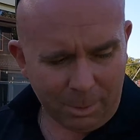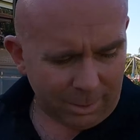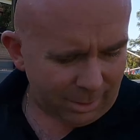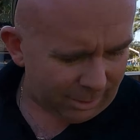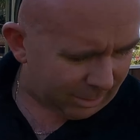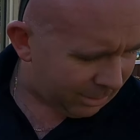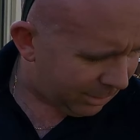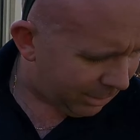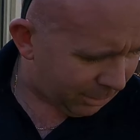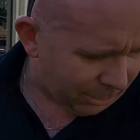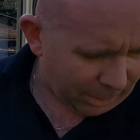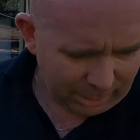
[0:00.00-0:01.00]
and it is
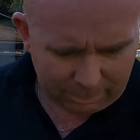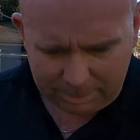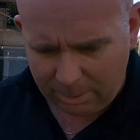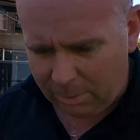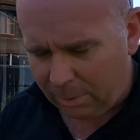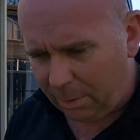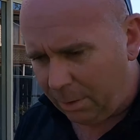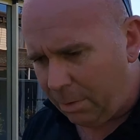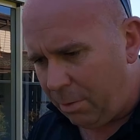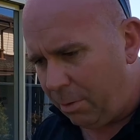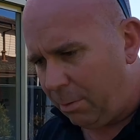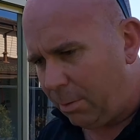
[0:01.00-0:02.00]
still heaps longer than I
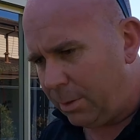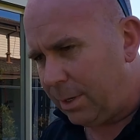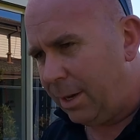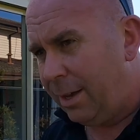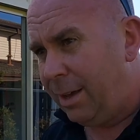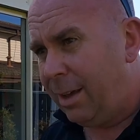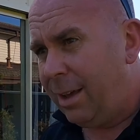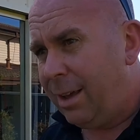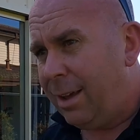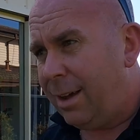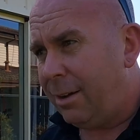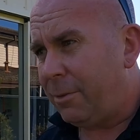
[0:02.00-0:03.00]
thought it was
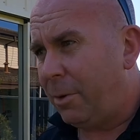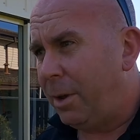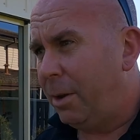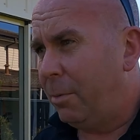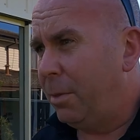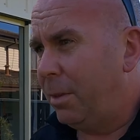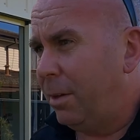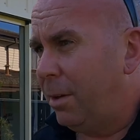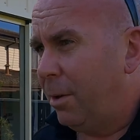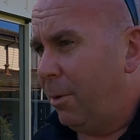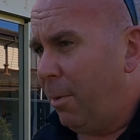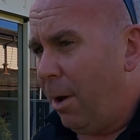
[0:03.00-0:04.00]
after I hit it with the
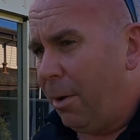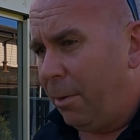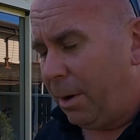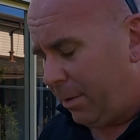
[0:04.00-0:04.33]
rotary.